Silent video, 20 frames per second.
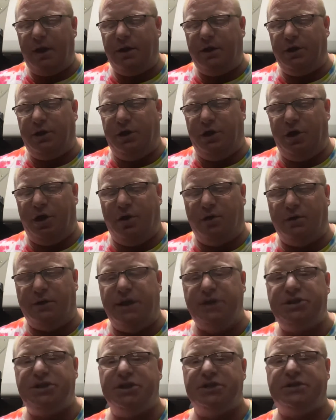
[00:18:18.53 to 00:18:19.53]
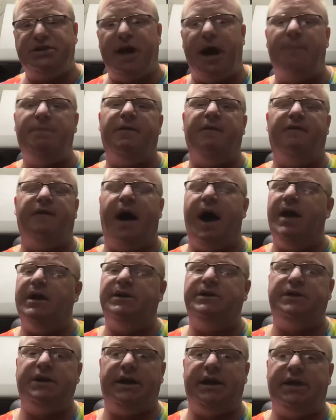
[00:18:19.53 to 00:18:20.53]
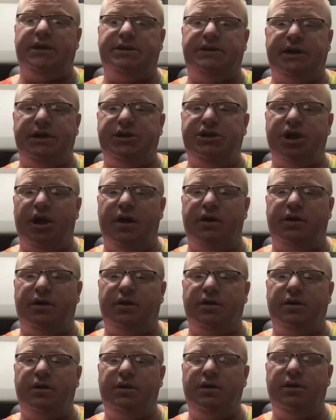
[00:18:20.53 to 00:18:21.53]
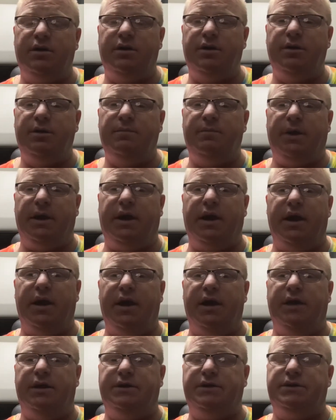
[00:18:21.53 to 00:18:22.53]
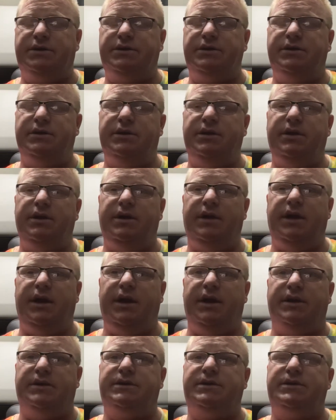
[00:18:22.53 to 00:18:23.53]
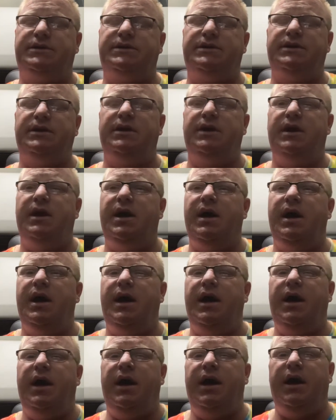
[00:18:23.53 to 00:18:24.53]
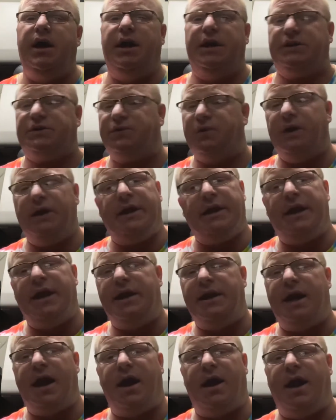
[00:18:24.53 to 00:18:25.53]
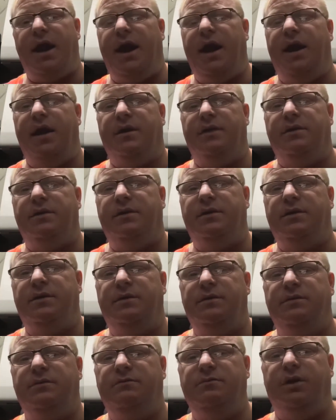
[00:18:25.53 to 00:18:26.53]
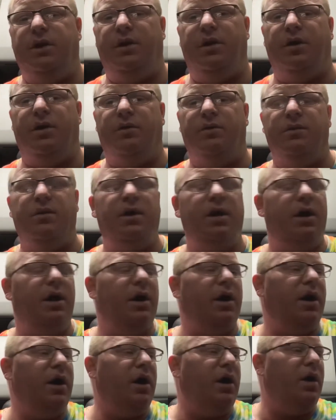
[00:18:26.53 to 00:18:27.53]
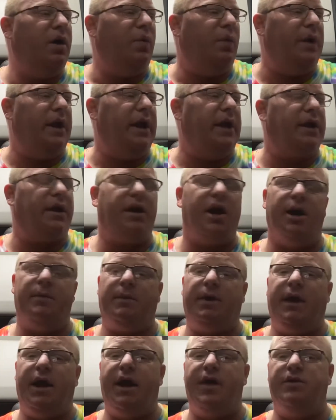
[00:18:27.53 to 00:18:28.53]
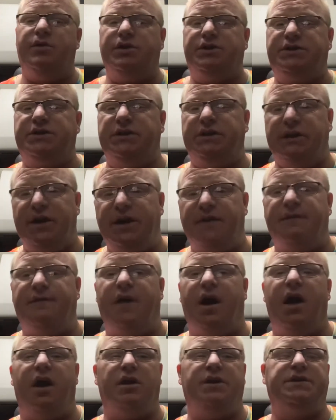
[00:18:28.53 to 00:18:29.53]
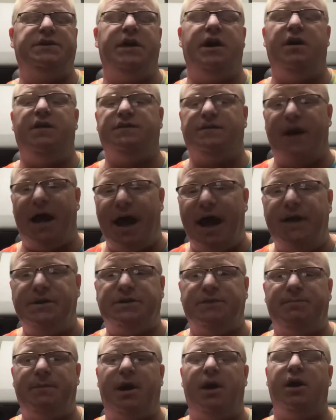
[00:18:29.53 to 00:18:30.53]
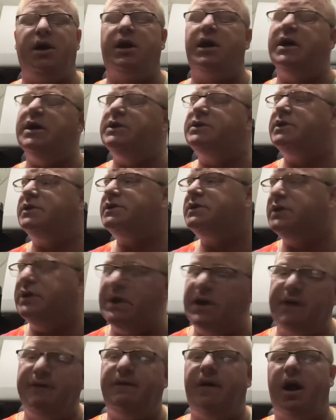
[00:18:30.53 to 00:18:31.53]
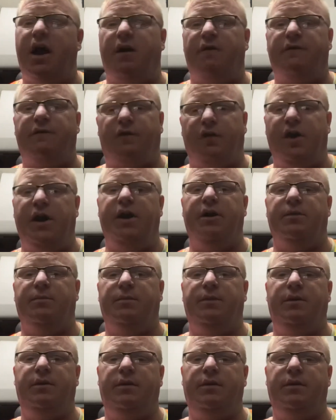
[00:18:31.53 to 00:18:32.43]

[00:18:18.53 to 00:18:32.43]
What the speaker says: let's just stop the violence against each other, because it's really getting out of hand. We need to come together and solidify ourselves as Americans and solidify our freedom.